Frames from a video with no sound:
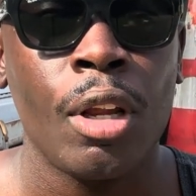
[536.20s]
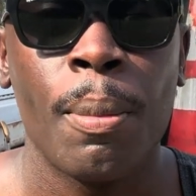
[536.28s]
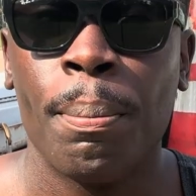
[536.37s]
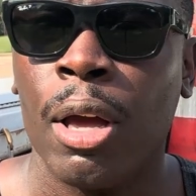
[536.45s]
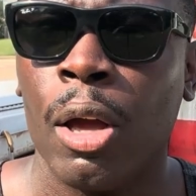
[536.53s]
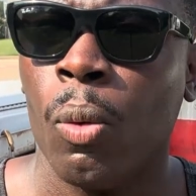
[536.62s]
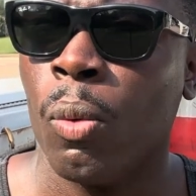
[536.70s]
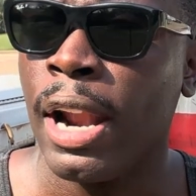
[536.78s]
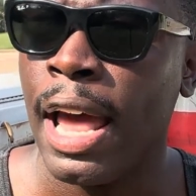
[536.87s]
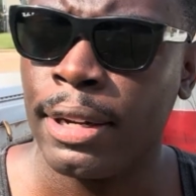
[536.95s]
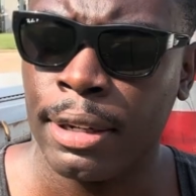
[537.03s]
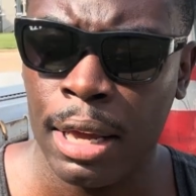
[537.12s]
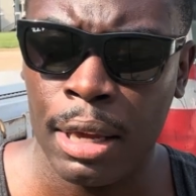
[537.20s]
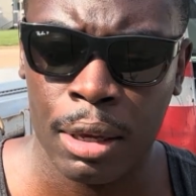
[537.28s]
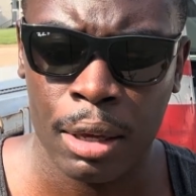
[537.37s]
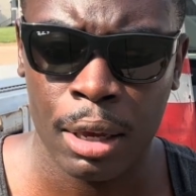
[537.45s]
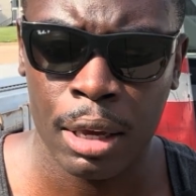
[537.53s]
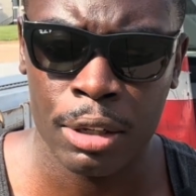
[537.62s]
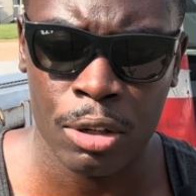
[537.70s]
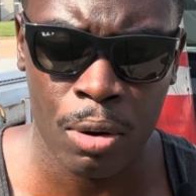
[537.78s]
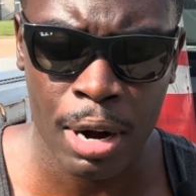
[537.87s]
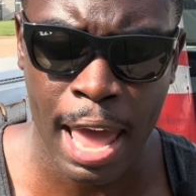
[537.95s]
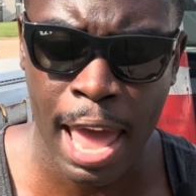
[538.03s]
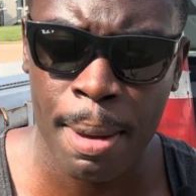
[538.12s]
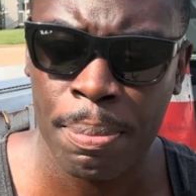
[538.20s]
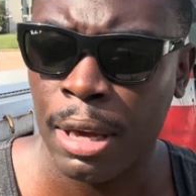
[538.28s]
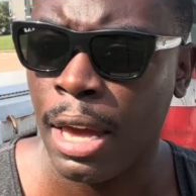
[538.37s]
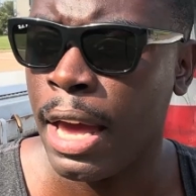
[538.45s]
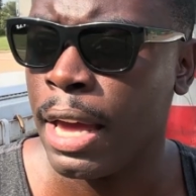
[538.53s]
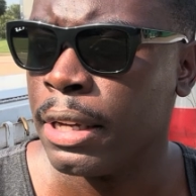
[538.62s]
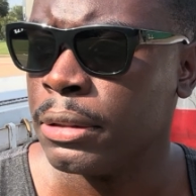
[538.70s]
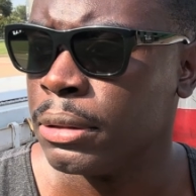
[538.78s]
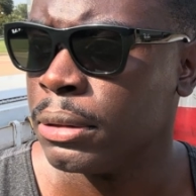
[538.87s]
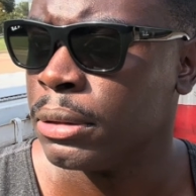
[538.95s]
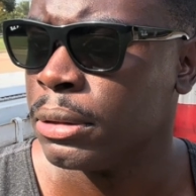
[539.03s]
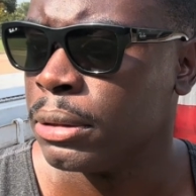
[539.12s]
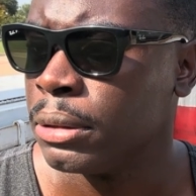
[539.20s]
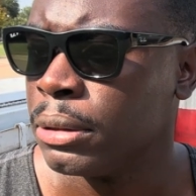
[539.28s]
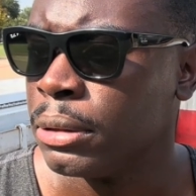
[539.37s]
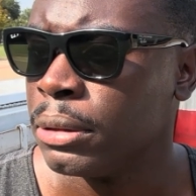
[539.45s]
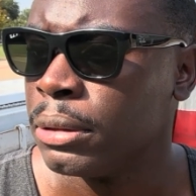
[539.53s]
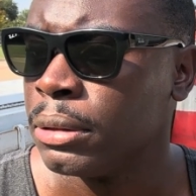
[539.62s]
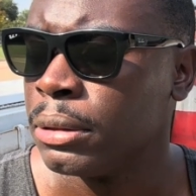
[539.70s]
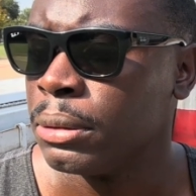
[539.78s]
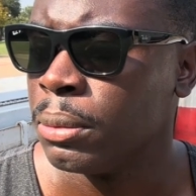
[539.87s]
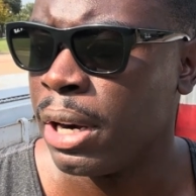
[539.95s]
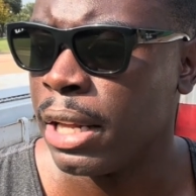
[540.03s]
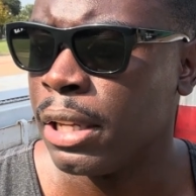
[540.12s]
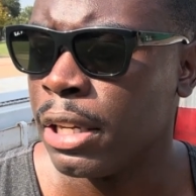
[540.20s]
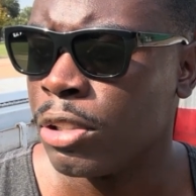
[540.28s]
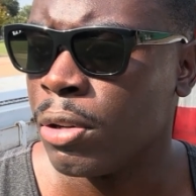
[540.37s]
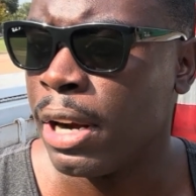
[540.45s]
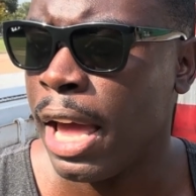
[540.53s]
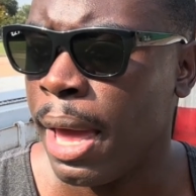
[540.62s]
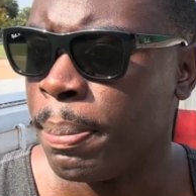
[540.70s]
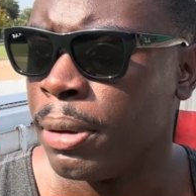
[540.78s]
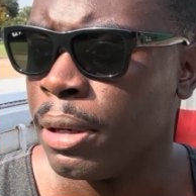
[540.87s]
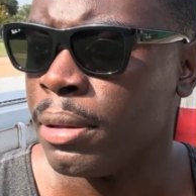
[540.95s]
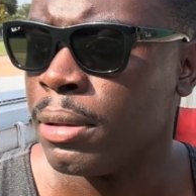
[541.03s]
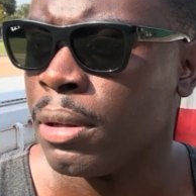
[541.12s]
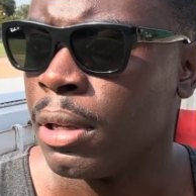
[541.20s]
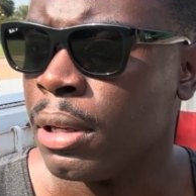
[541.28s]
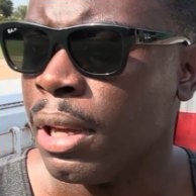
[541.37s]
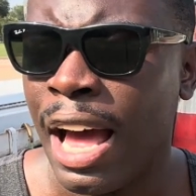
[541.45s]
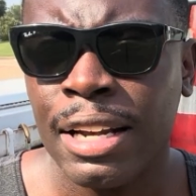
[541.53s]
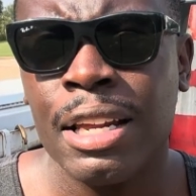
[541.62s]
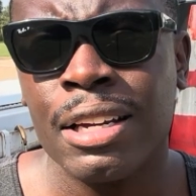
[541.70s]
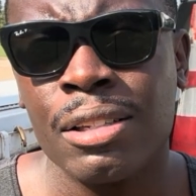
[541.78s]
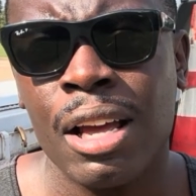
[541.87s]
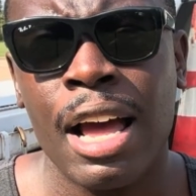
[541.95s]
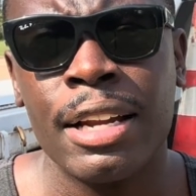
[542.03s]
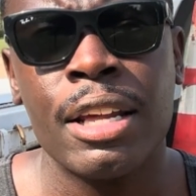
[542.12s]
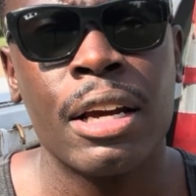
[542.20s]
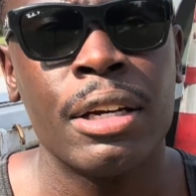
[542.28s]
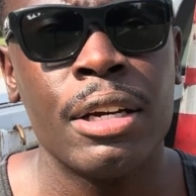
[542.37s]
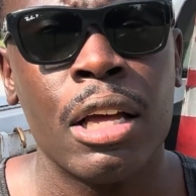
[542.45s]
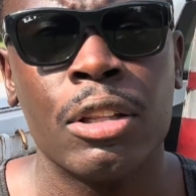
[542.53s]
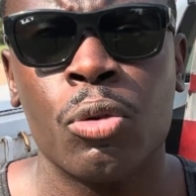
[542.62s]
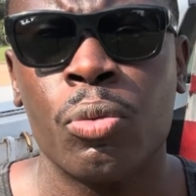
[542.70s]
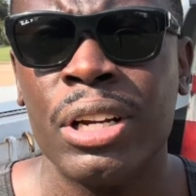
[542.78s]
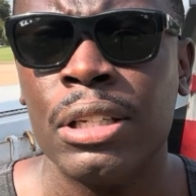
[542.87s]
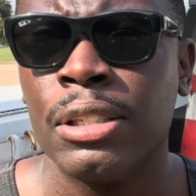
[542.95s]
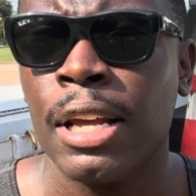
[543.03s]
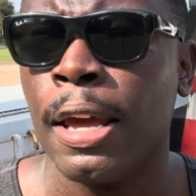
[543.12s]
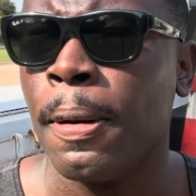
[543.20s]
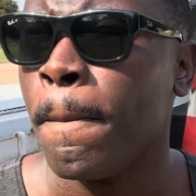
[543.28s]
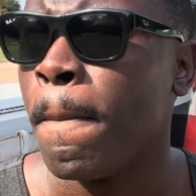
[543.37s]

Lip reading: But what I think is going to happen, guys, what I think is going to happen, I think another reset